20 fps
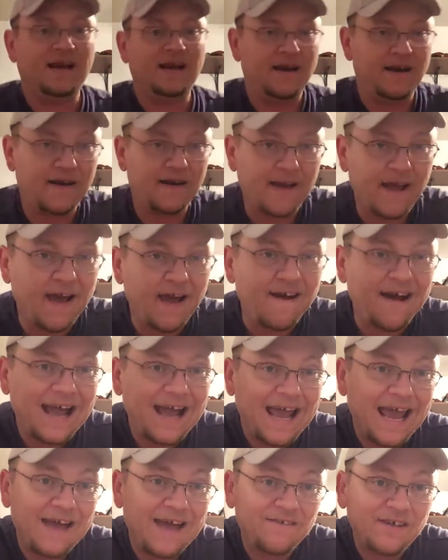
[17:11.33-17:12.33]
Now
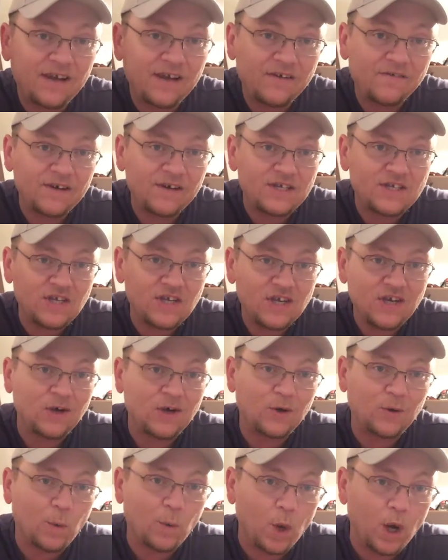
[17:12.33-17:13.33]
I have every
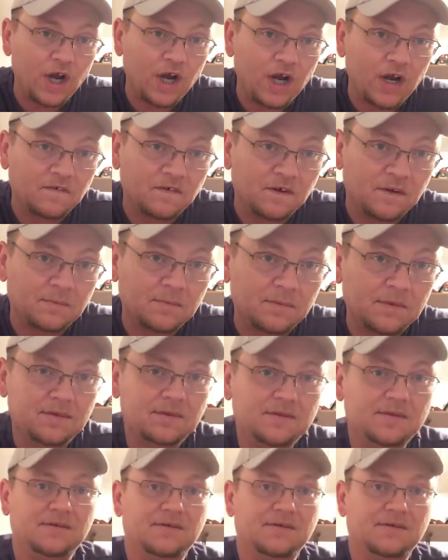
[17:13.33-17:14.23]
single one of them.